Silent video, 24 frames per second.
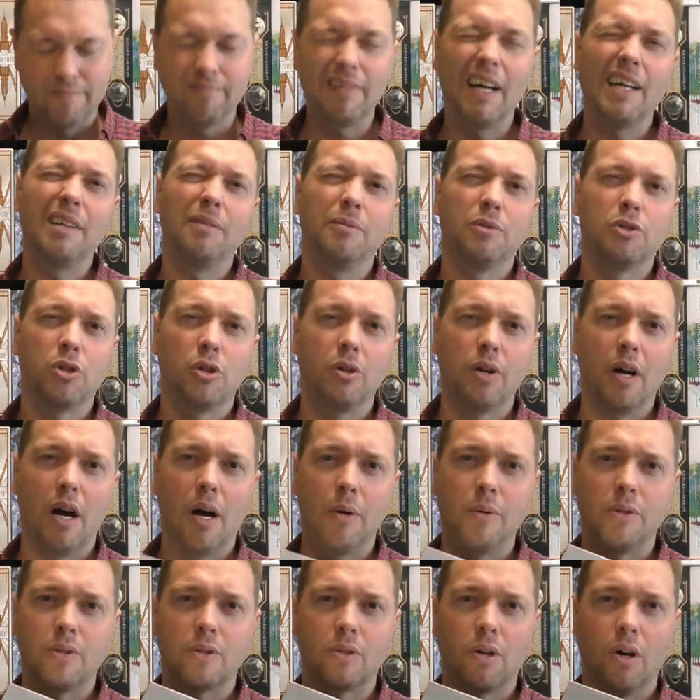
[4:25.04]
I'm not sure
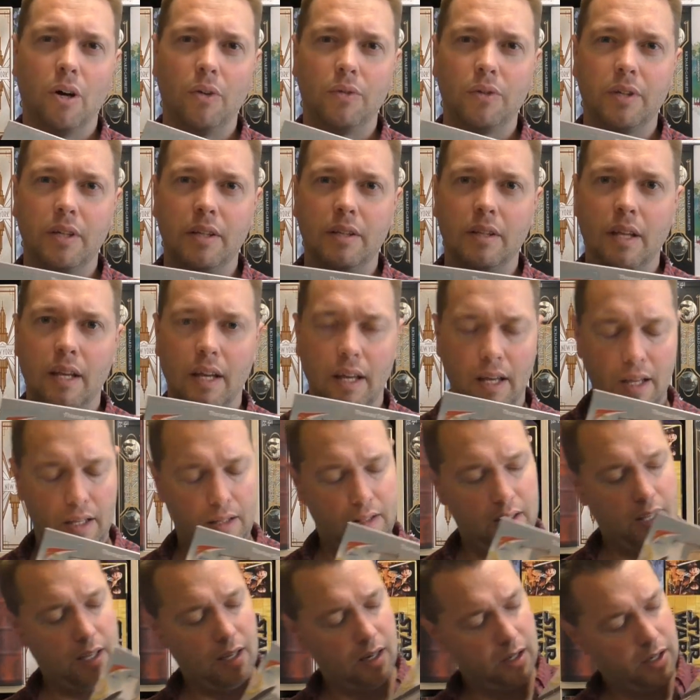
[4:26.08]
how it's called in,
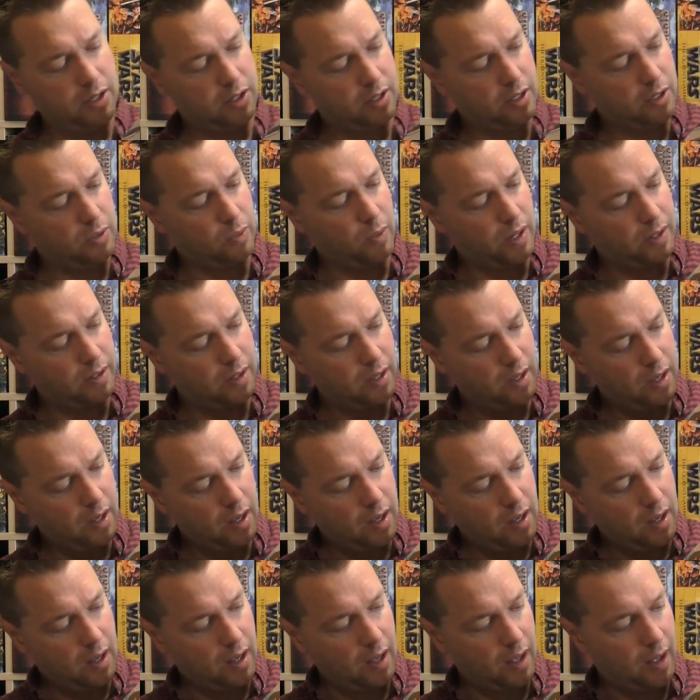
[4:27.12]
in English, this one.
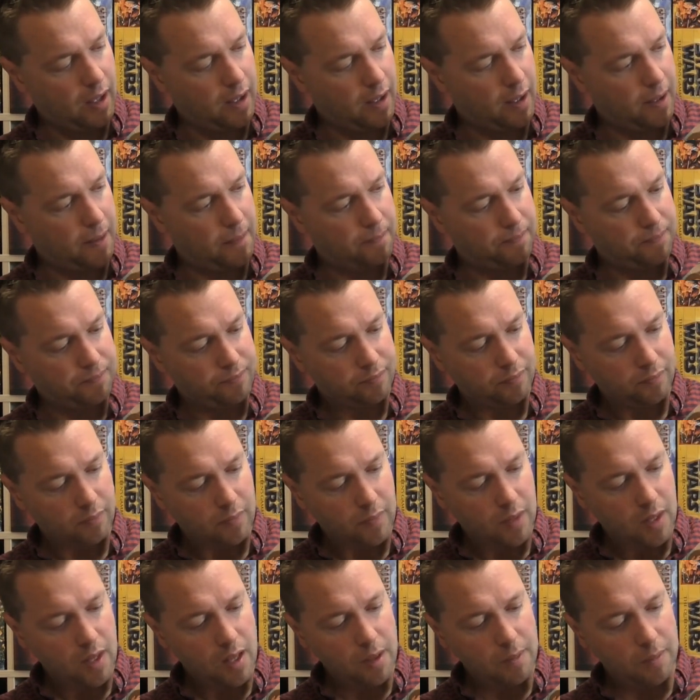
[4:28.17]
Um,
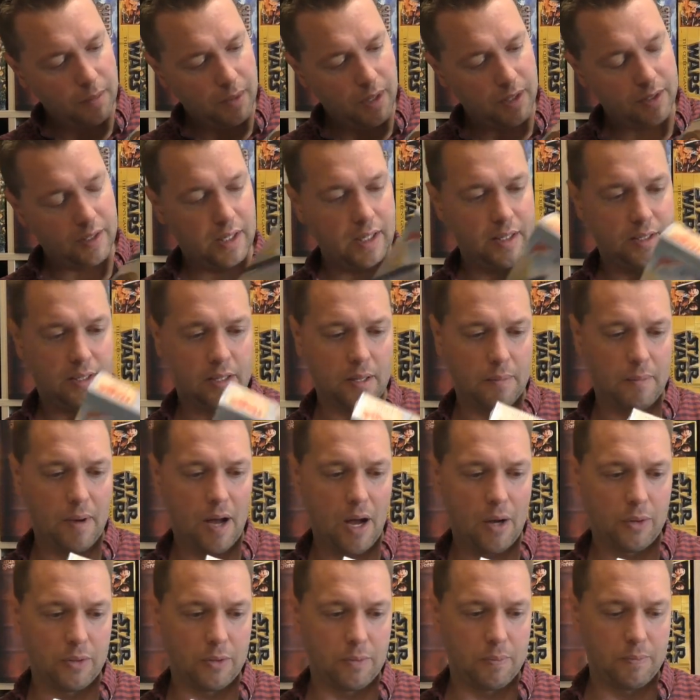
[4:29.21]
but it's
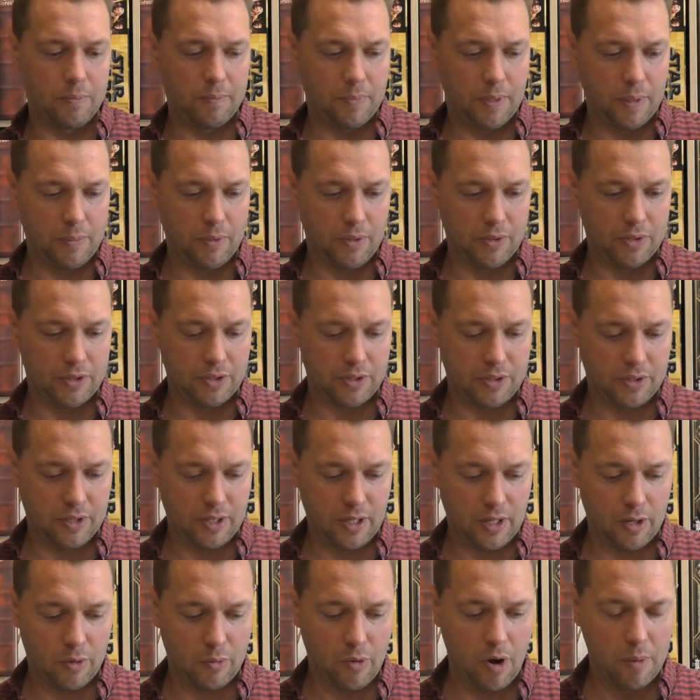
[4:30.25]
about people's
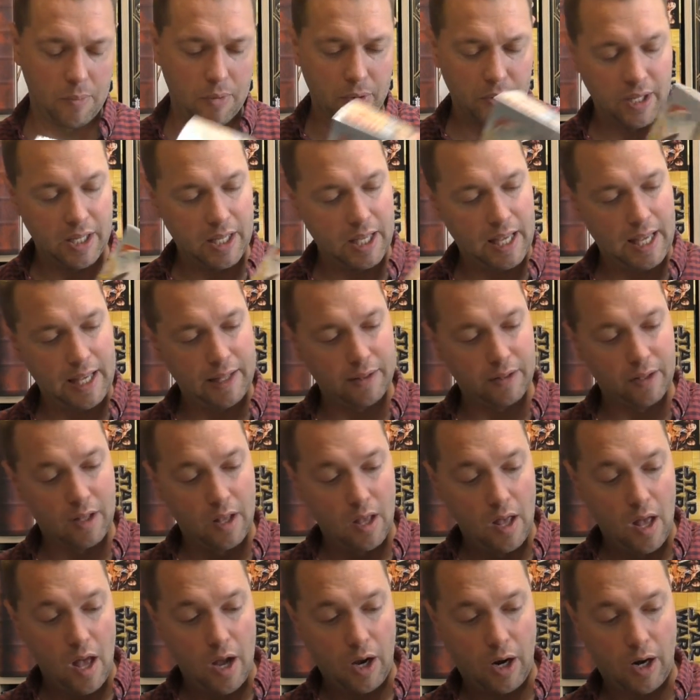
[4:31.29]
uh, robbery in
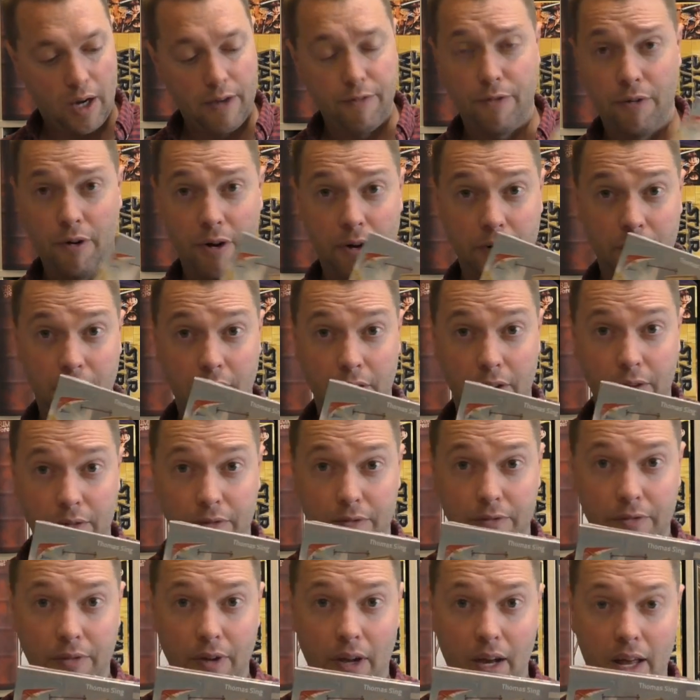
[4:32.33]
Cliff Rock
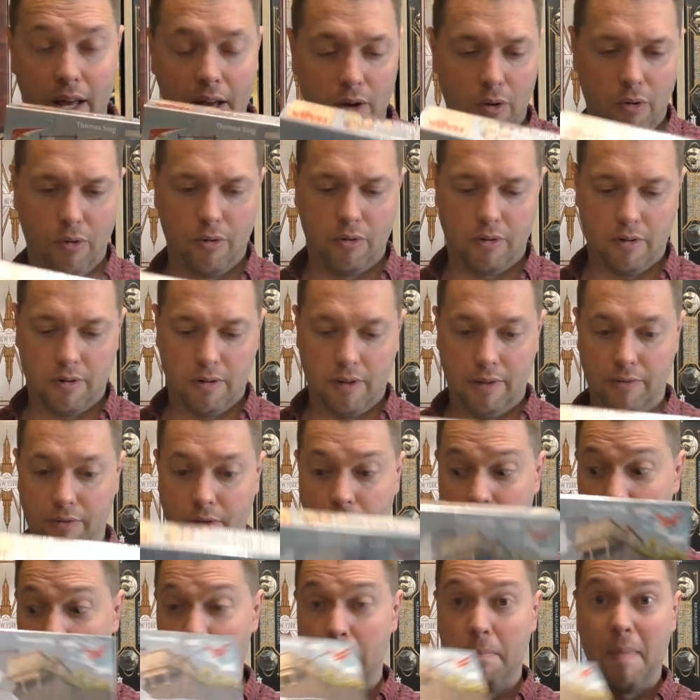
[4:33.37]
Villa or Cliff
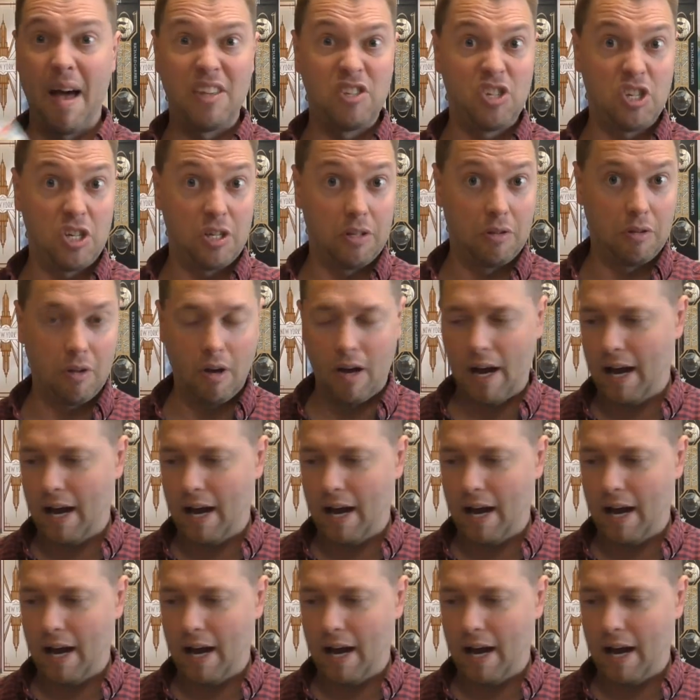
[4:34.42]
Rock Mansion.